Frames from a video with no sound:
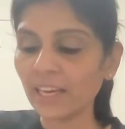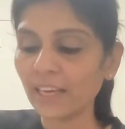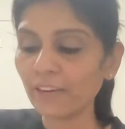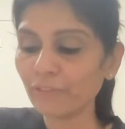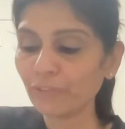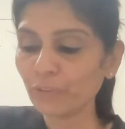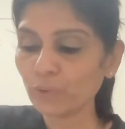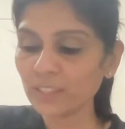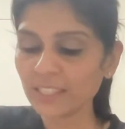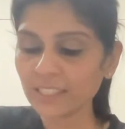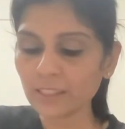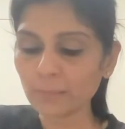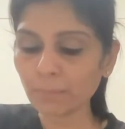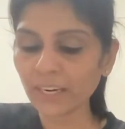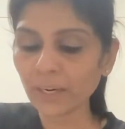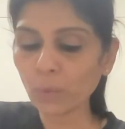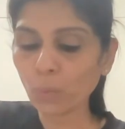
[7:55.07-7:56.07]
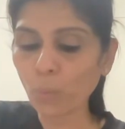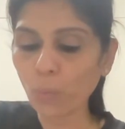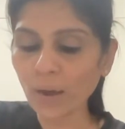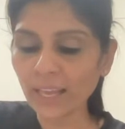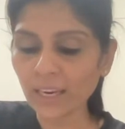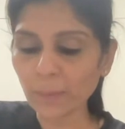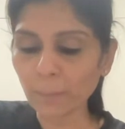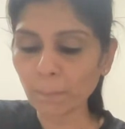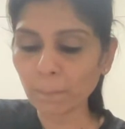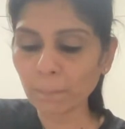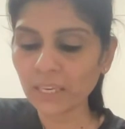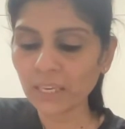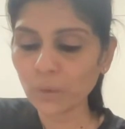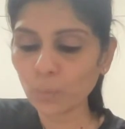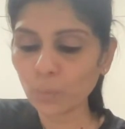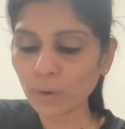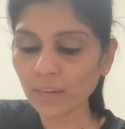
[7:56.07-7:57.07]
if you suspect one
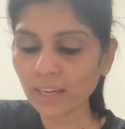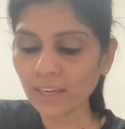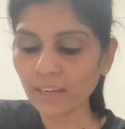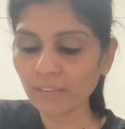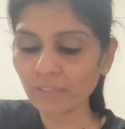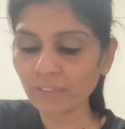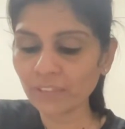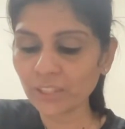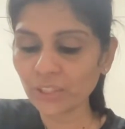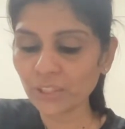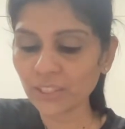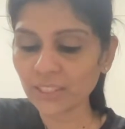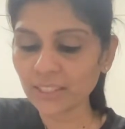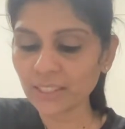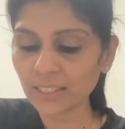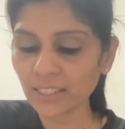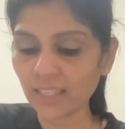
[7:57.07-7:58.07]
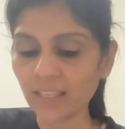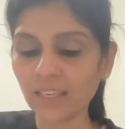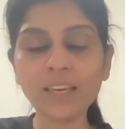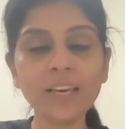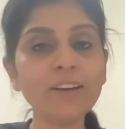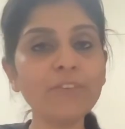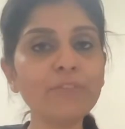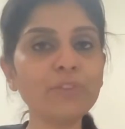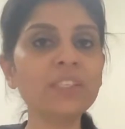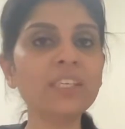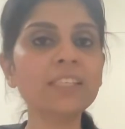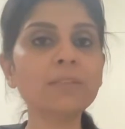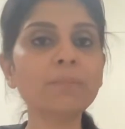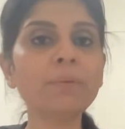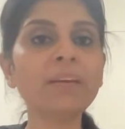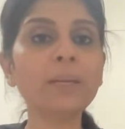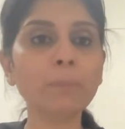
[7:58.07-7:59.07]
B1 deficiency, yeah, if you
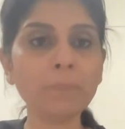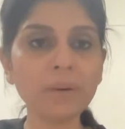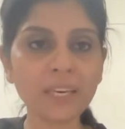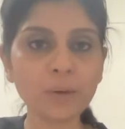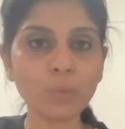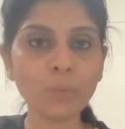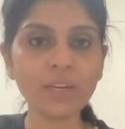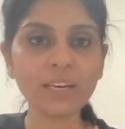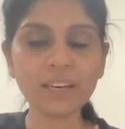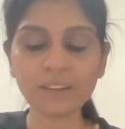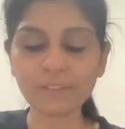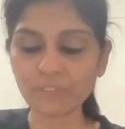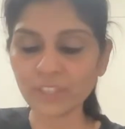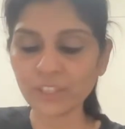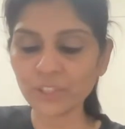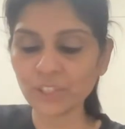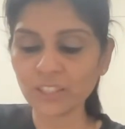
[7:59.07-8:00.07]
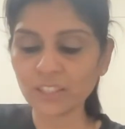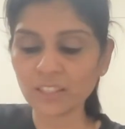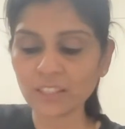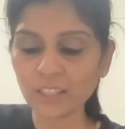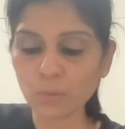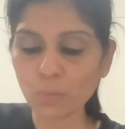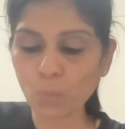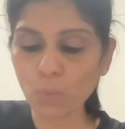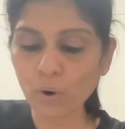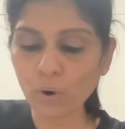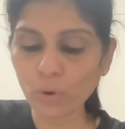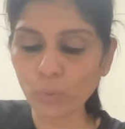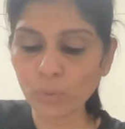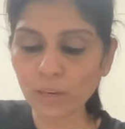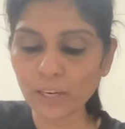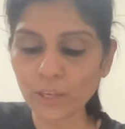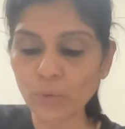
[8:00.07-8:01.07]
suspect B1 deficiency,
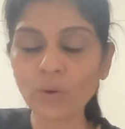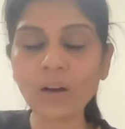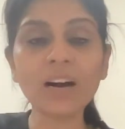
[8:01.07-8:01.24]
what will you